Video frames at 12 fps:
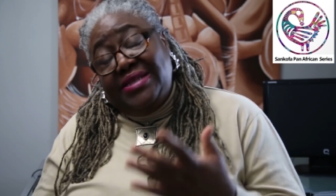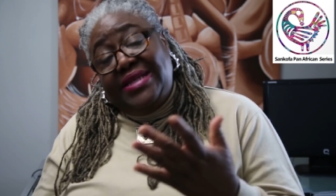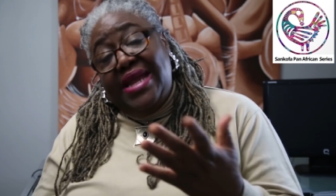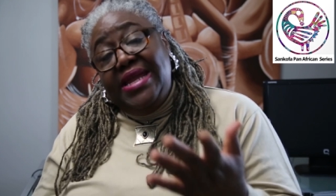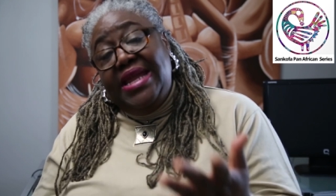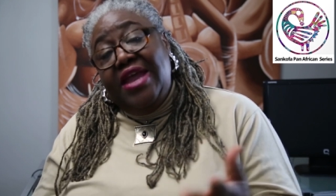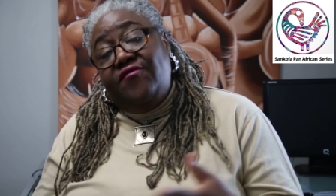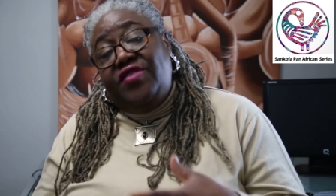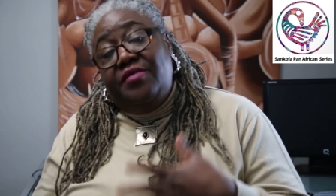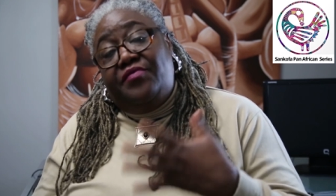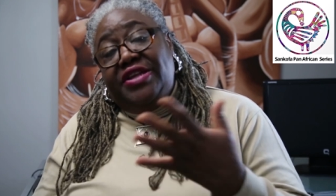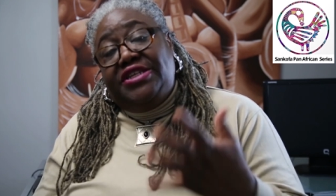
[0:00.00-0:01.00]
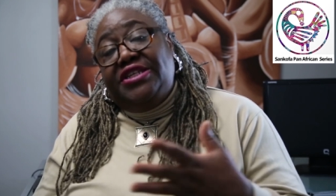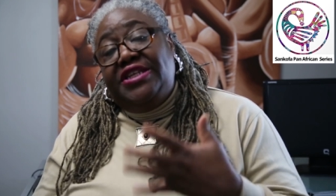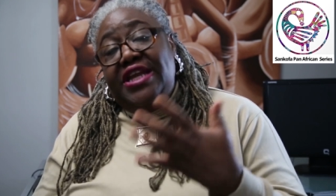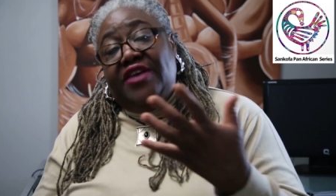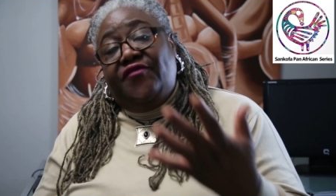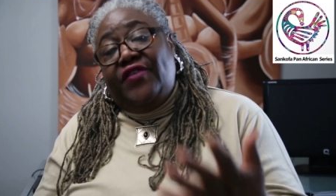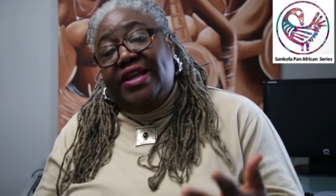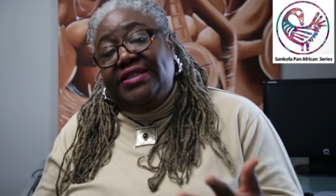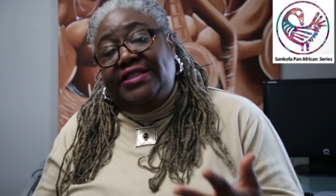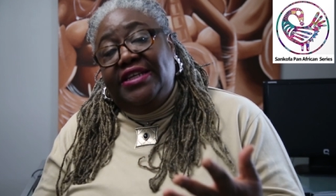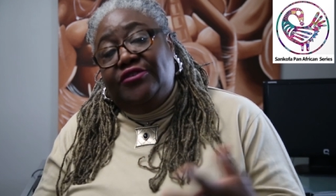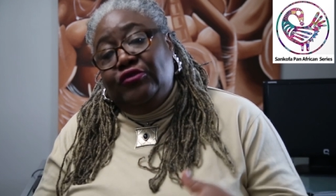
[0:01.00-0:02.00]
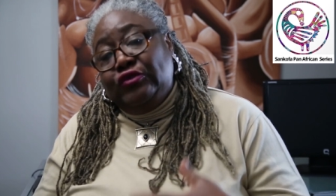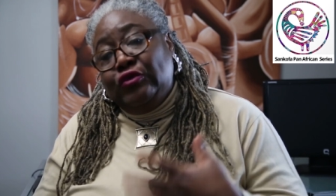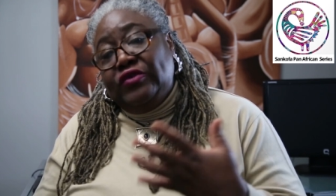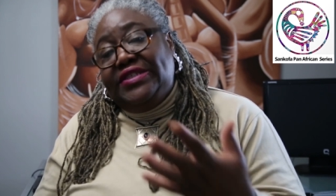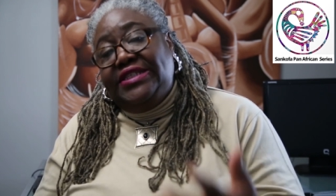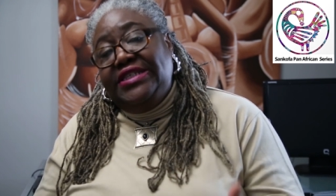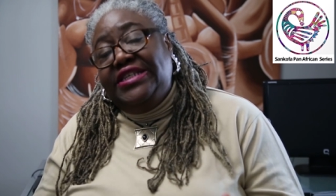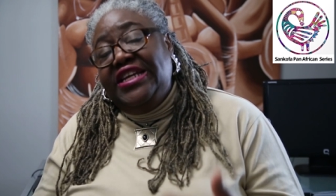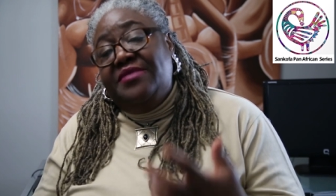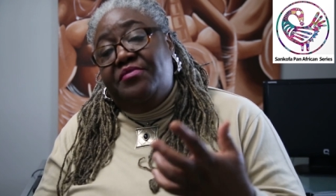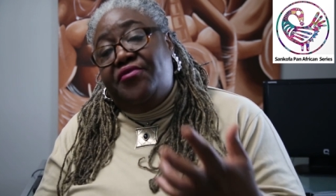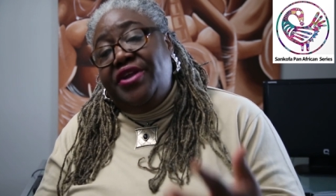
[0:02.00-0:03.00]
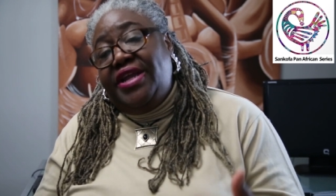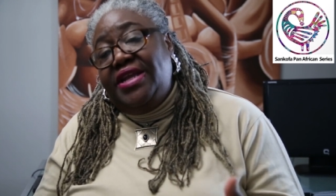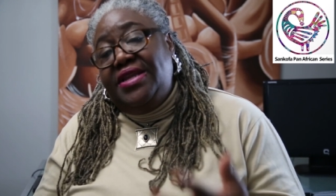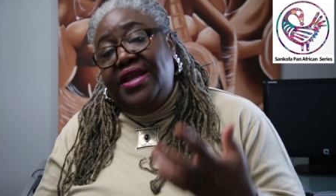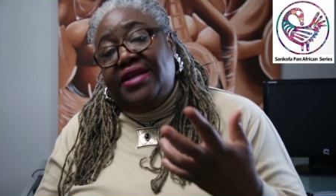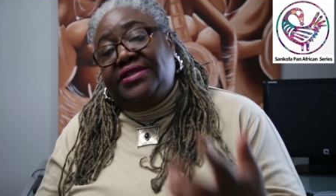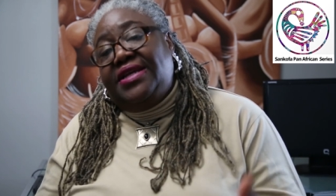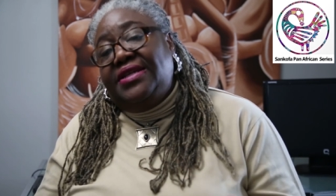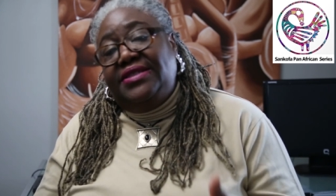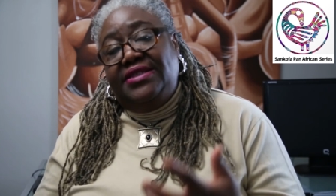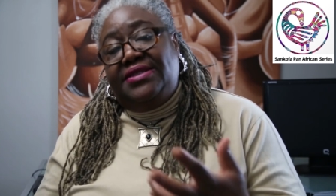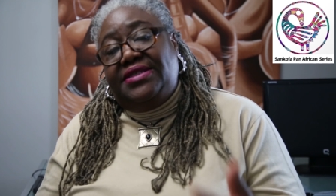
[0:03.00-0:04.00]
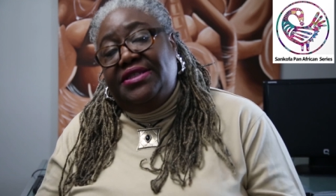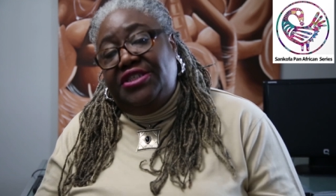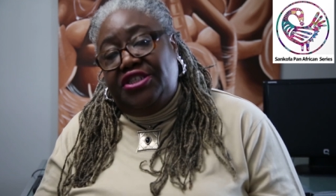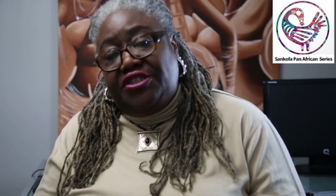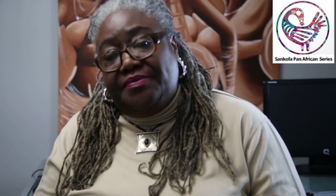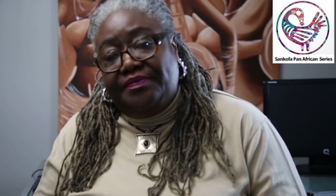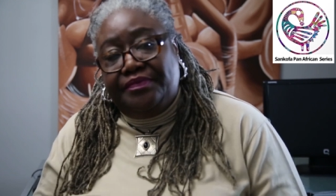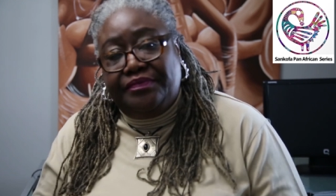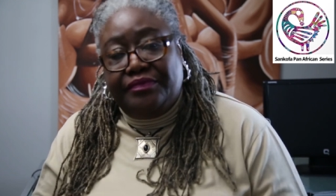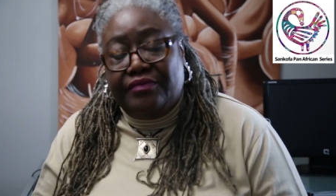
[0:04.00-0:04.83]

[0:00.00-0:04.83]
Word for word: This then gave the British the advantage to succeed in breaking the Ashanti siege.